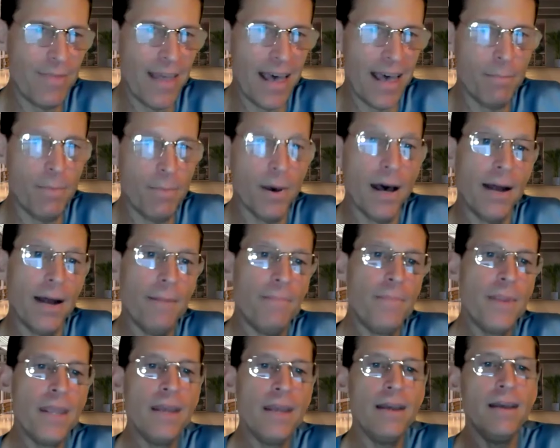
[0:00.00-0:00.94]
from that.
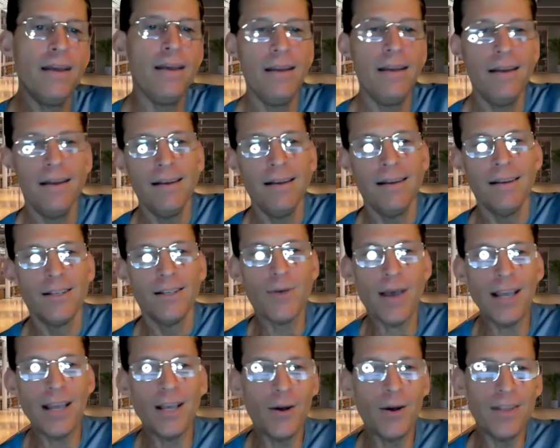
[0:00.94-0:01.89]
But
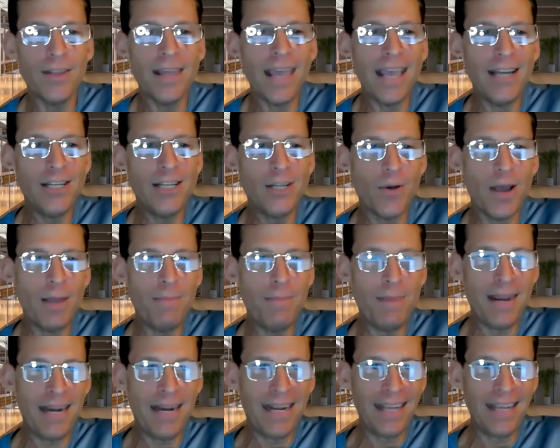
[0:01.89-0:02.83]
so I go to the HOA
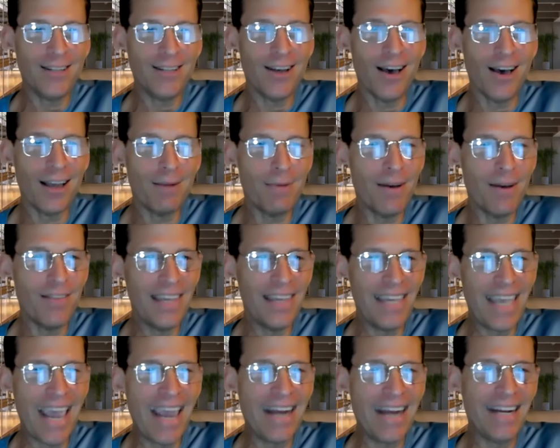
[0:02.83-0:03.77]
meeting and they're talking about the
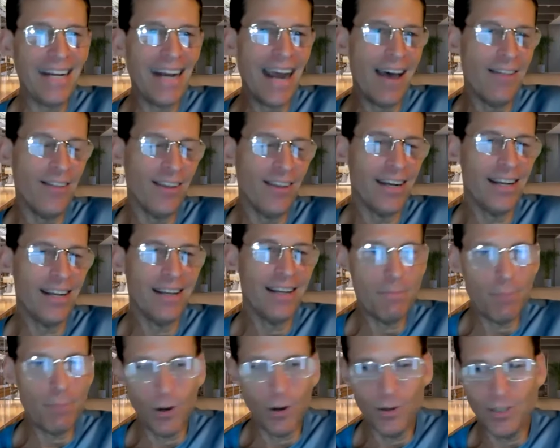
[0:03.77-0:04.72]
gate and how they're going
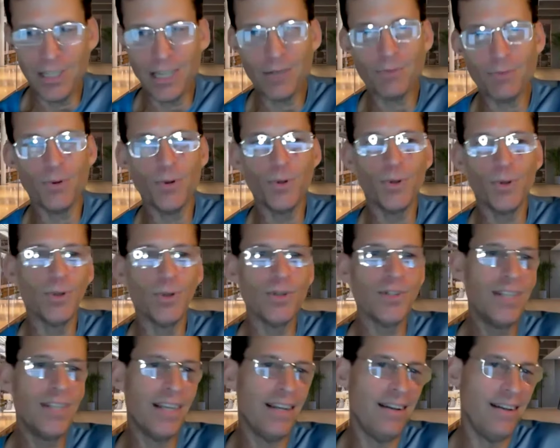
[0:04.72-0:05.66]
to impose these
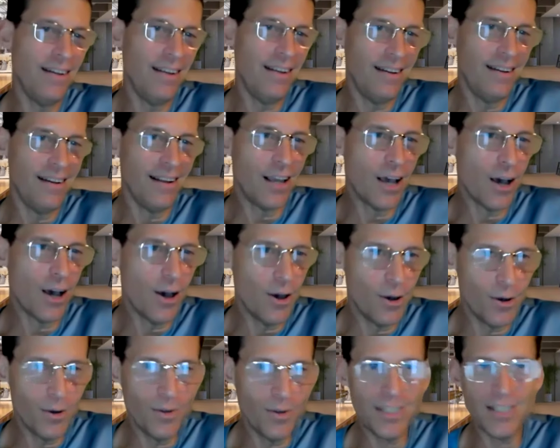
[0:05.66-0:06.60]
rules and, and the
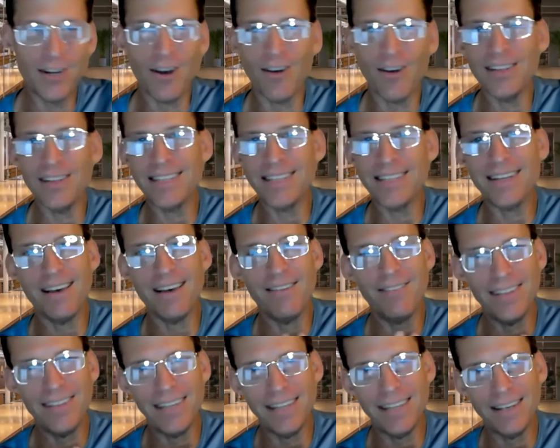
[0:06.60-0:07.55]
codes and all this
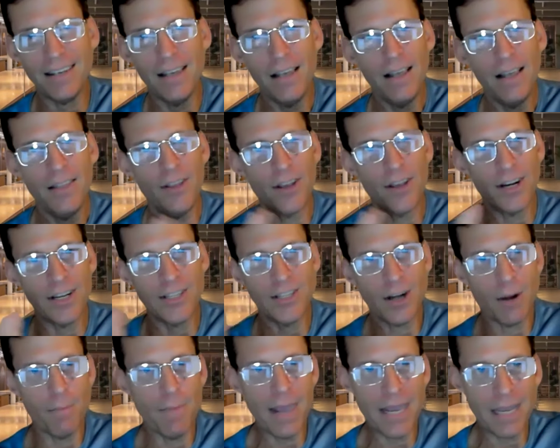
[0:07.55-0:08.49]
stuff. And that they're going to
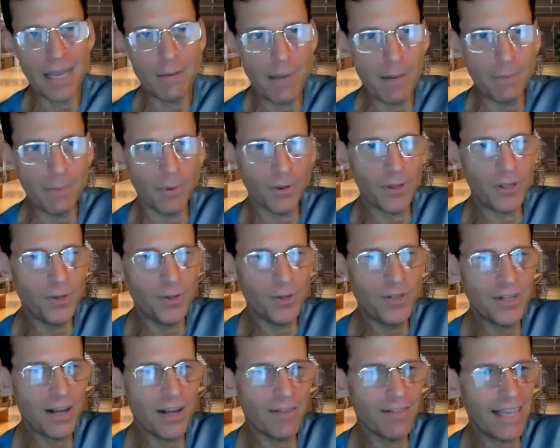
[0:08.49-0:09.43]
start making people
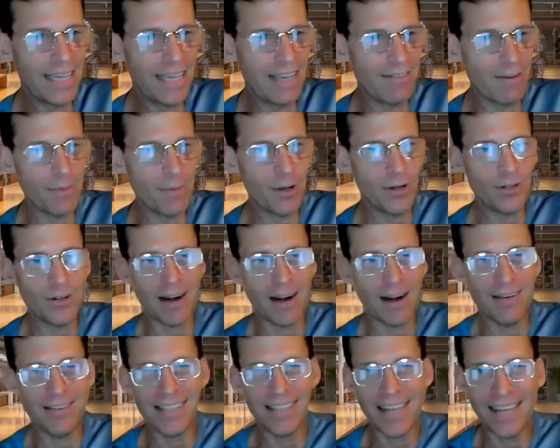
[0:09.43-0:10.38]
do stuff like give up their
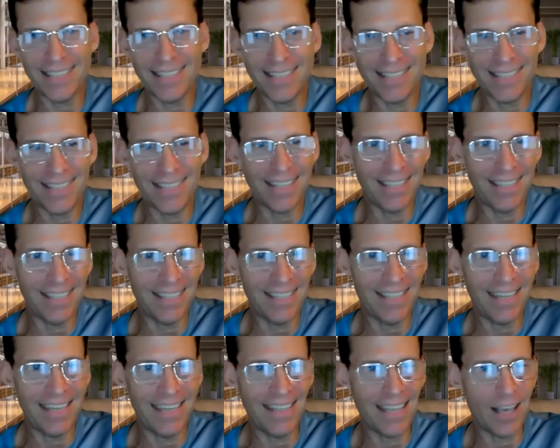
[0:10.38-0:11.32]
driver's license to
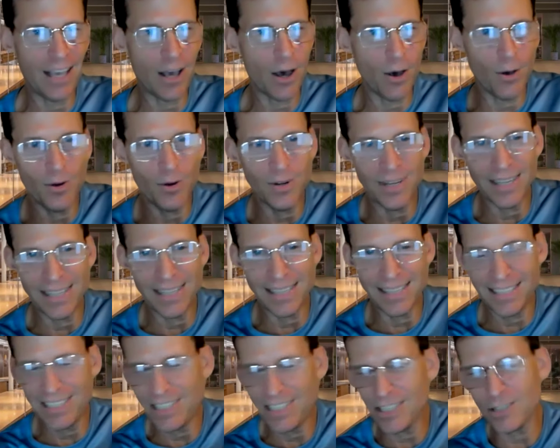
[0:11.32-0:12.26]
get the code.
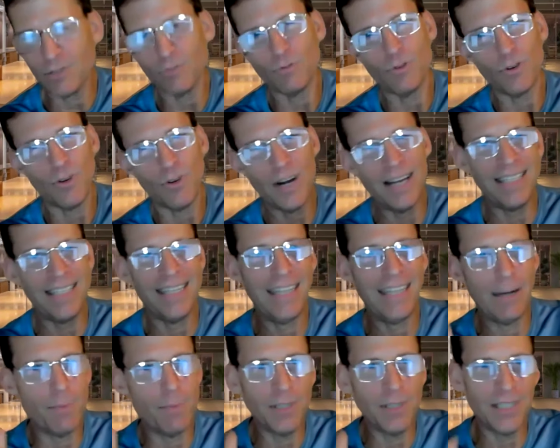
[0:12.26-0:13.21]
It's just crazy.
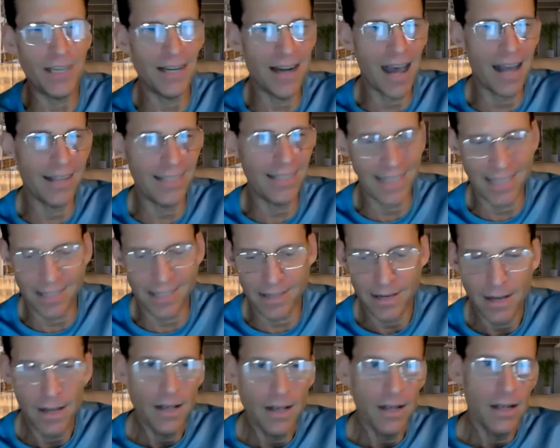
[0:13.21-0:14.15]
They were a bunch of
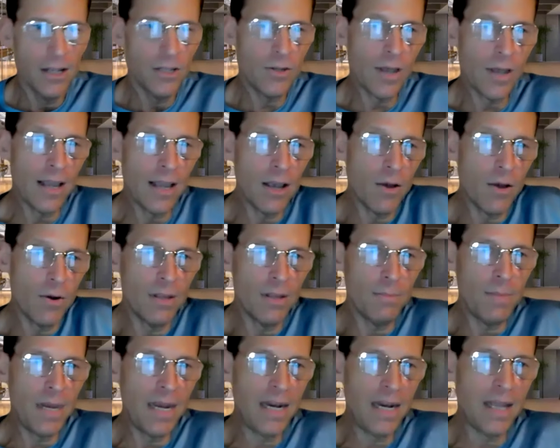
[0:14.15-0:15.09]
Nazis. So I go into
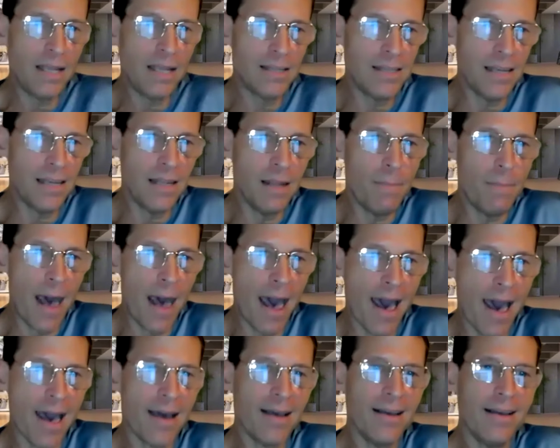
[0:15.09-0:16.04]
the meeting, sit in the
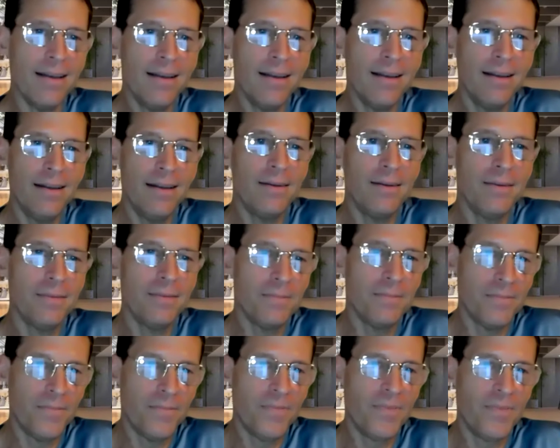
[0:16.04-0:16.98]
back.
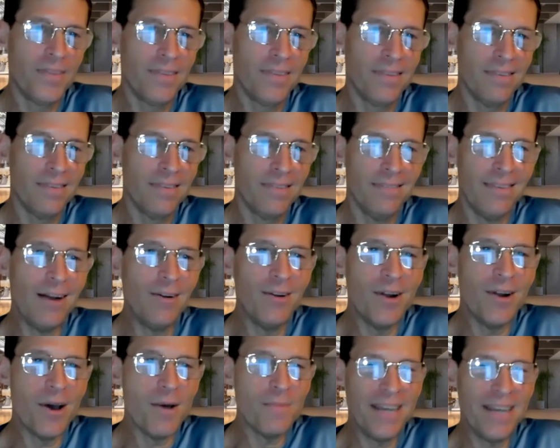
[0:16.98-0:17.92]
They
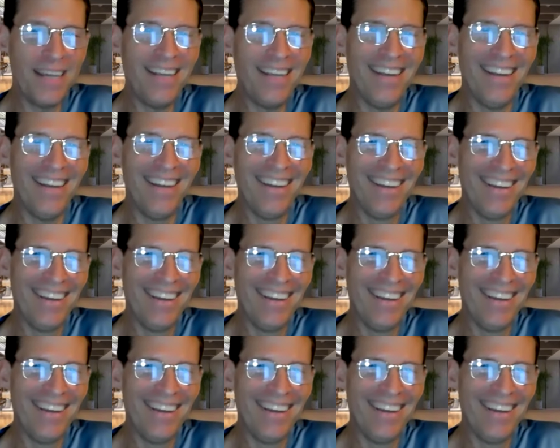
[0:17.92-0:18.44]
don't know me.